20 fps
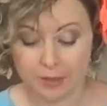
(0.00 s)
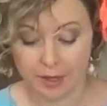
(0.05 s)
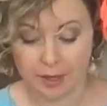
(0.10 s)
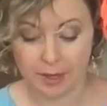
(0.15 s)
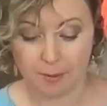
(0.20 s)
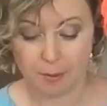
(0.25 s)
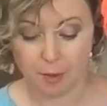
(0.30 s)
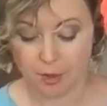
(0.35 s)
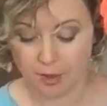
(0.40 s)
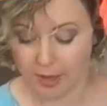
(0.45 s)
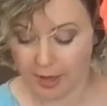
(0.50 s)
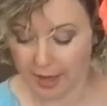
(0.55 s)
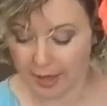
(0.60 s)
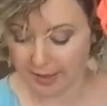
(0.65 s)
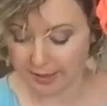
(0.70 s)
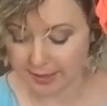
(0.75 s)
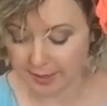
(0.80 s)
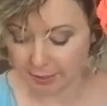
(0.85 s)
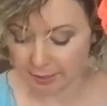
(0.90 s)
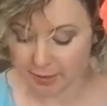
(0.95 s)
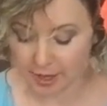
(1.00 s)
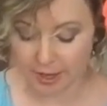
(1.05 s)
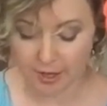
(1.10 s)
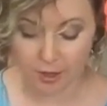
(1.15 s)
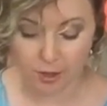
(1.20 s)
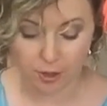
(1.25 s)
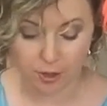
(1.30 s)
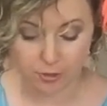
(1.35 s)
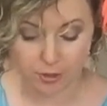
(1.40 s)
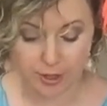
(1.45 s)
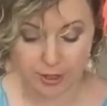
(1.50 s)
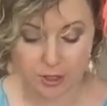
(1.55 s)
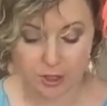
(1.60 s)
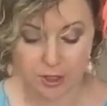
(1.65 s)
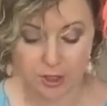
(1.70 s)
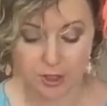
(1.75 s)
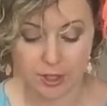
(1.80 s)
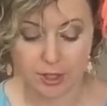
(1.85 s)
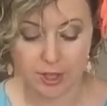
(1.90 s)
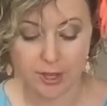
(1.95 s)
and I'm gonna add some daikon
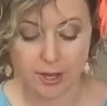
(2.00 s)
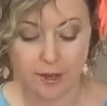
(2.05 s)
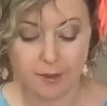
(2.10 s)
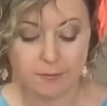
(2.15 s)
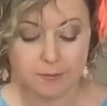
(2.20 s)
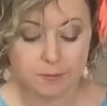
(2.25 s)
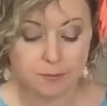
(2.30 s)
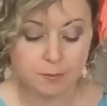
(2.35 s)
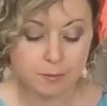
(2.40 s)
radish in here,